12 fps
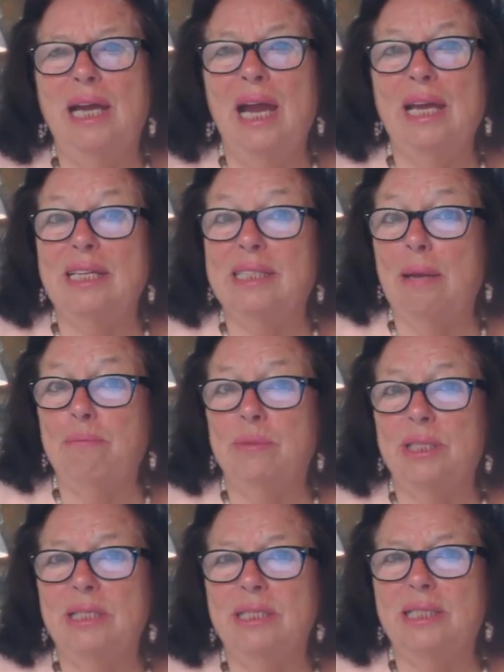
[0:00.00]
I
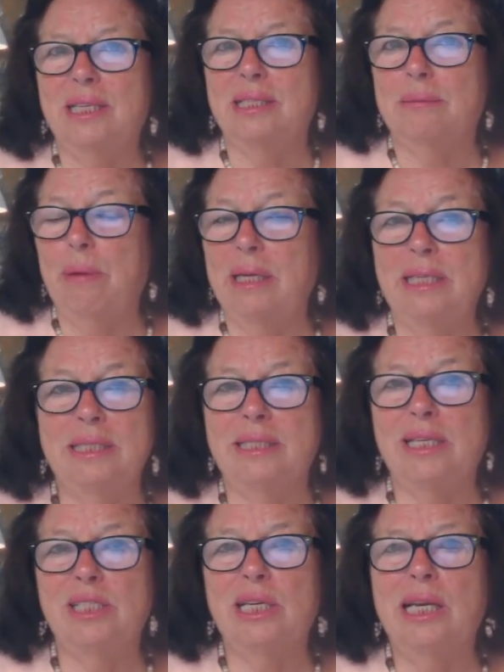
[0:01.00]
accept this, it's my
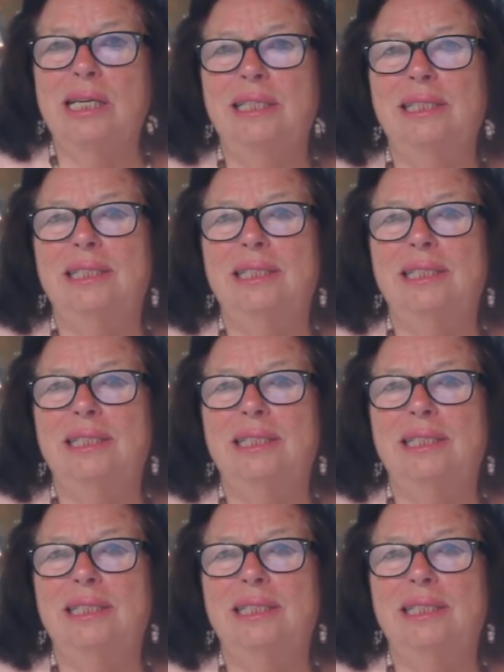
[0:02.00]
decision.